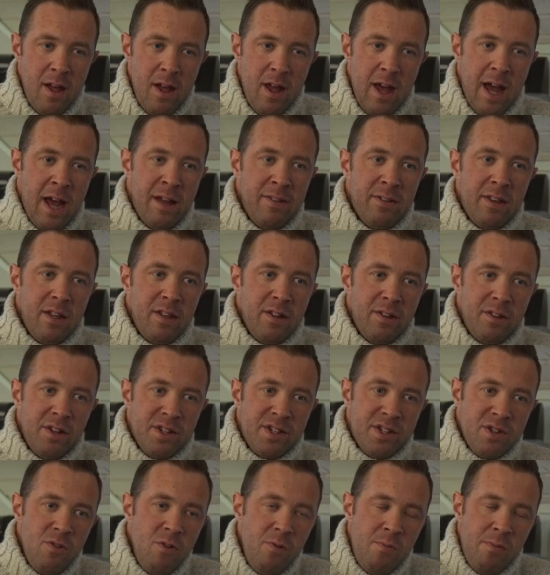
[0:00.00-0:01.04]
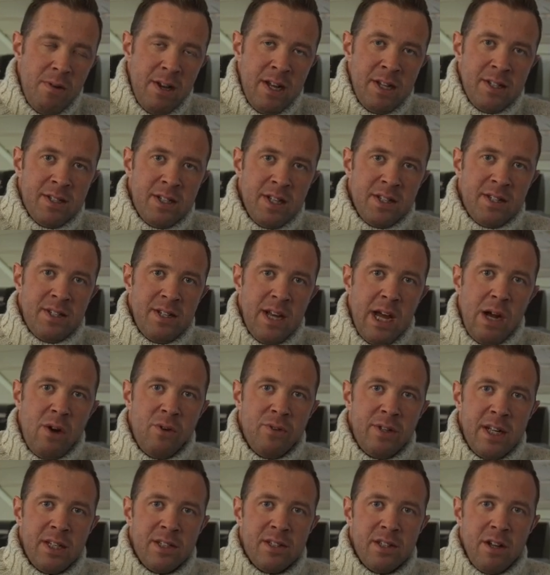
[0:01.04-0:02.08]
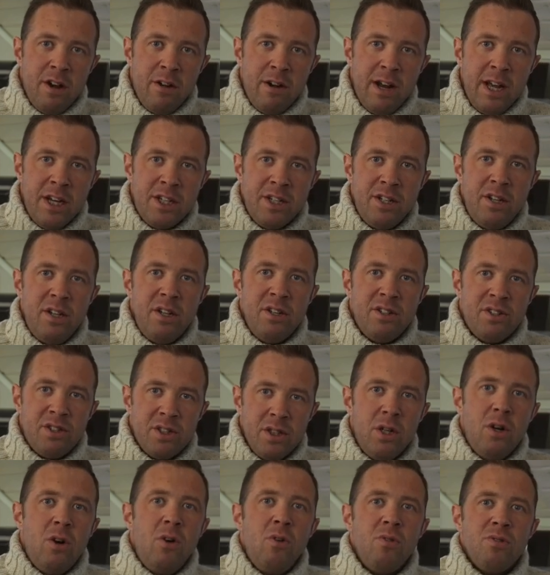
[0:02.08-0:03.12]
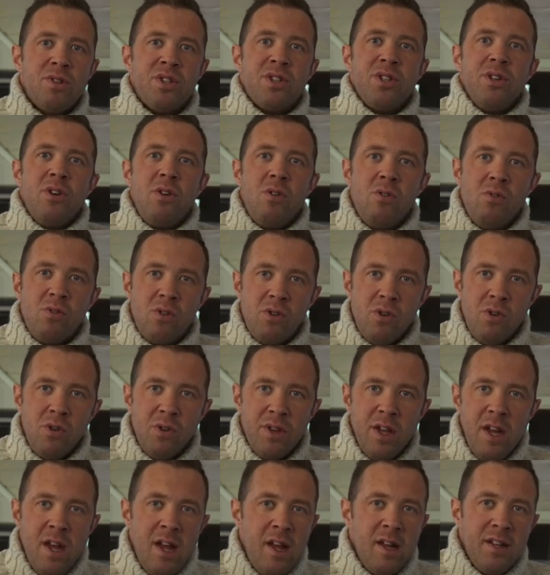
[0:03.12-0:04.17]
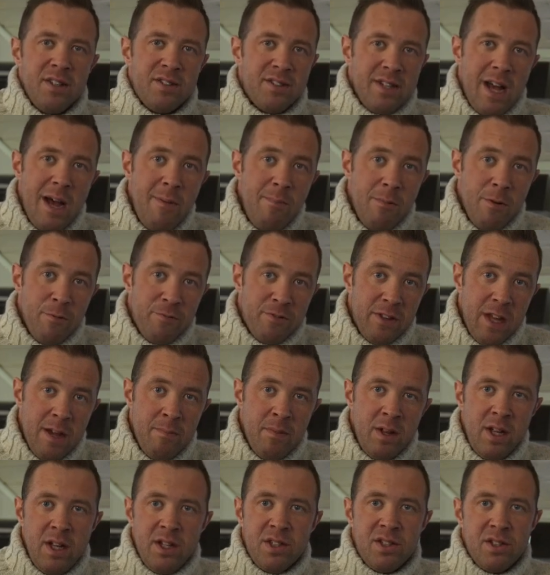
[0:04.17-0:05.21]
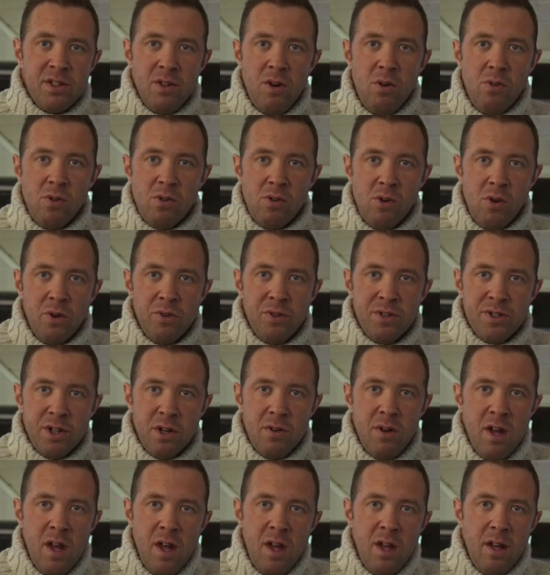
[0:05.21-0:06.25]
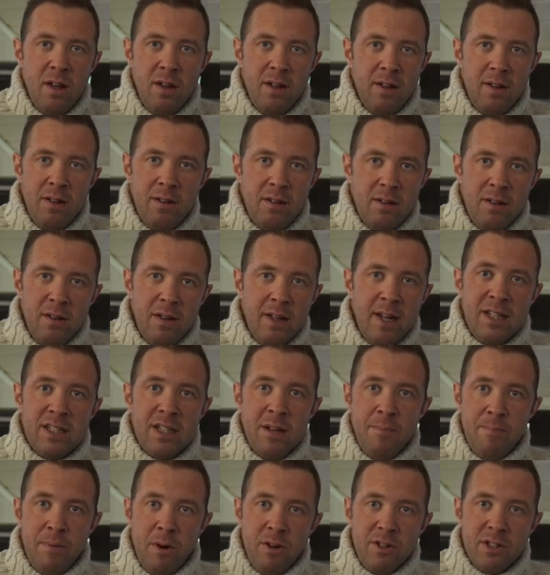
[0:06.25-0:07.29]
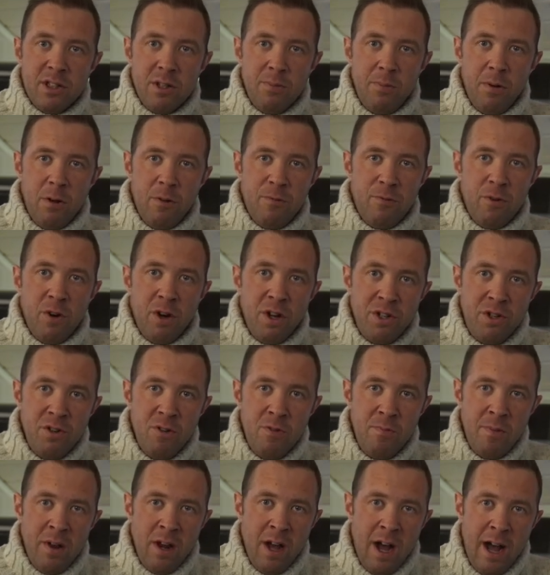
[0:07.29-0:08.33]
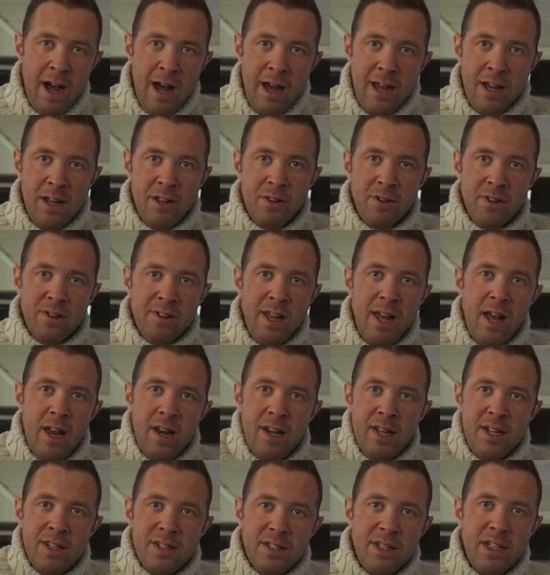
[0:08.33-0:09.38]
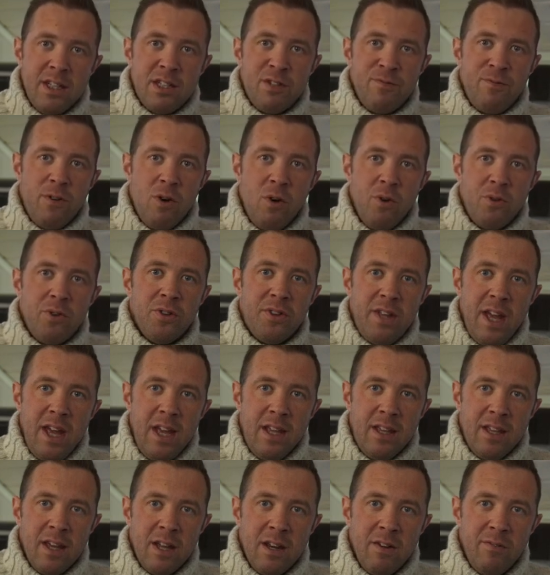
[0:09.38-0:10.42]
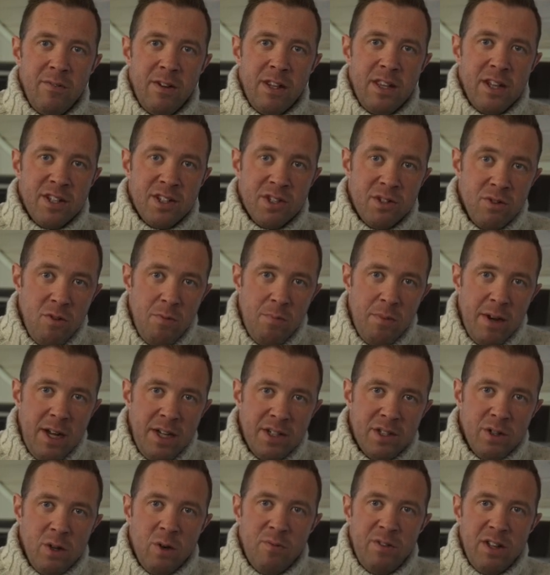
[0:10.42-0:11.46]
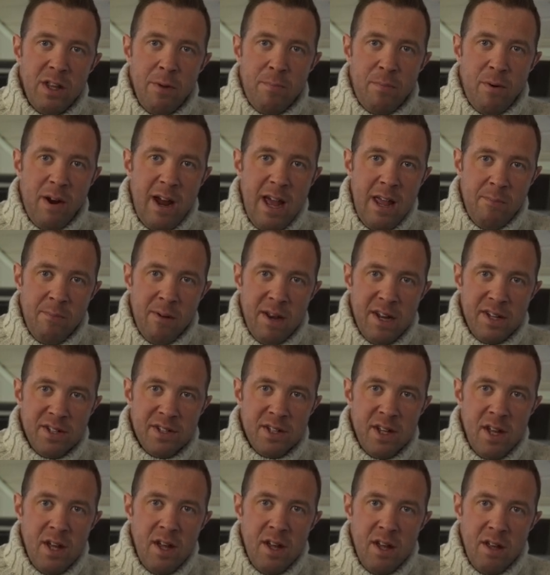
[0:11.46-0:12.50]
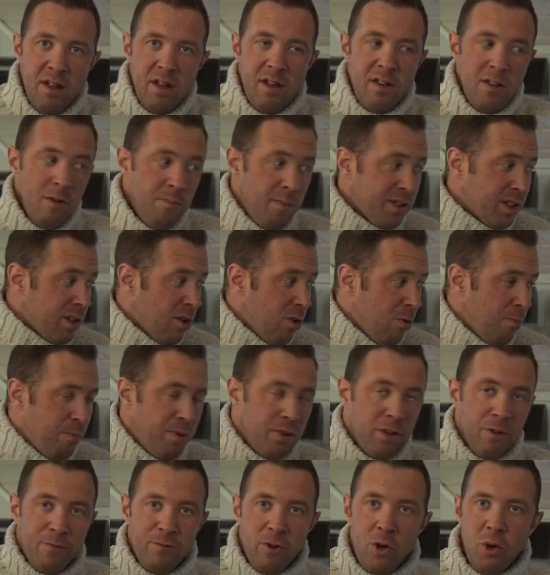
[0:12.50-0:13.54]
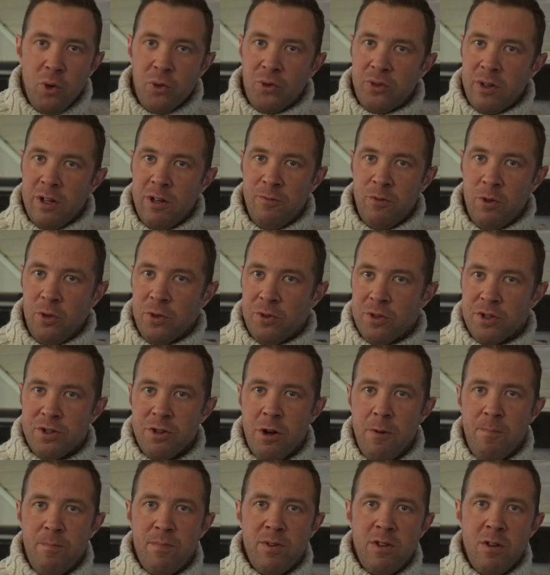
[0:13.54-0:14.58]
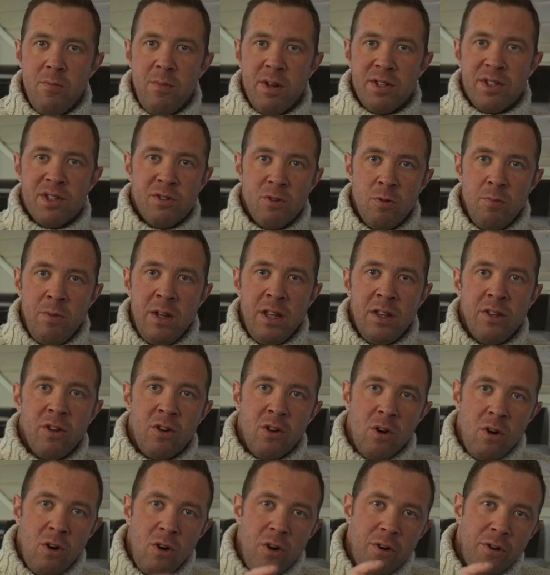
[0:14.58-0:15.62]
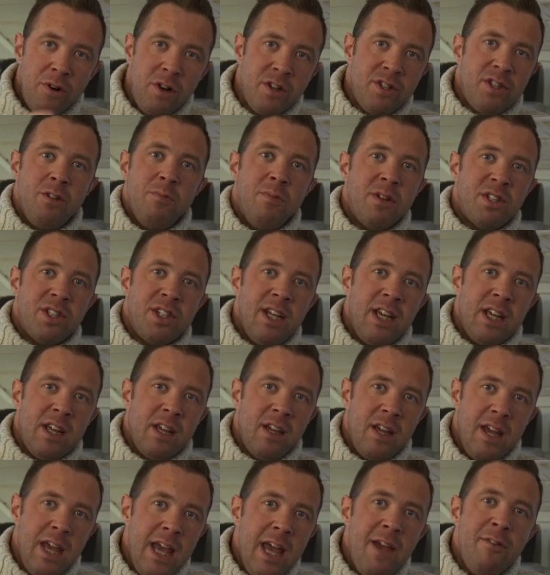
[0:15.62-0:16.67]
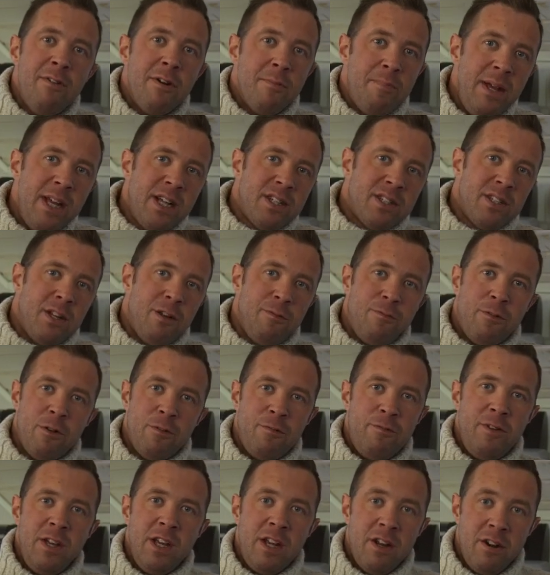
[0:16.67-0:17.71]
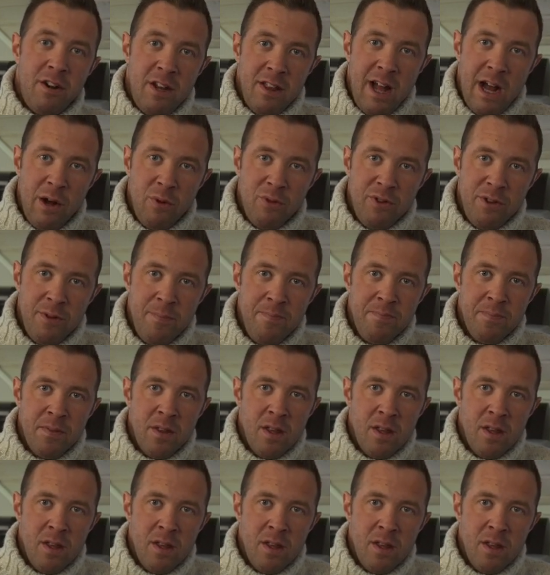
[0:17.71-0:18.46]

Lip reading: And the zoom lenses nowadays are actually so good. Some of them is so good, so it's impossible for a human eye to tell, is this photo taken with a zoom lens or with a prime lens? You must open the photo in Photoshop, you must zoom in the corners, you must check every pixel for figure it out.